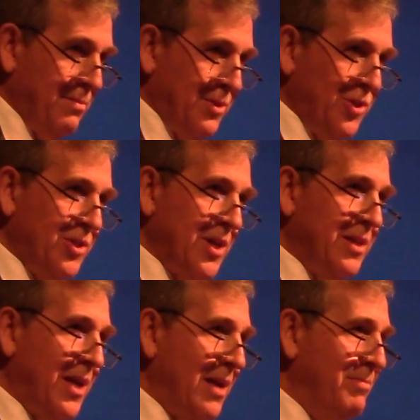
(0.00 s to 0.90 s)
But she
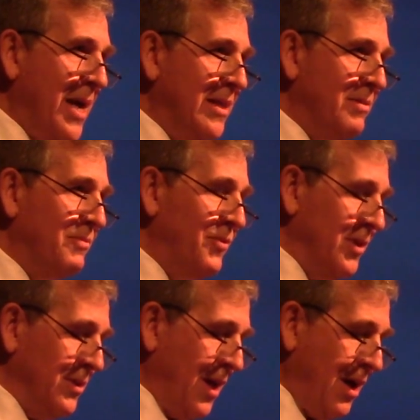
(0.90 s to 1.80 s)
said that I'd made them
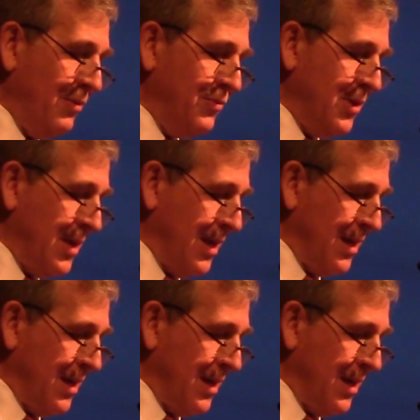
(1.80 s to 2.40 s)
feel loved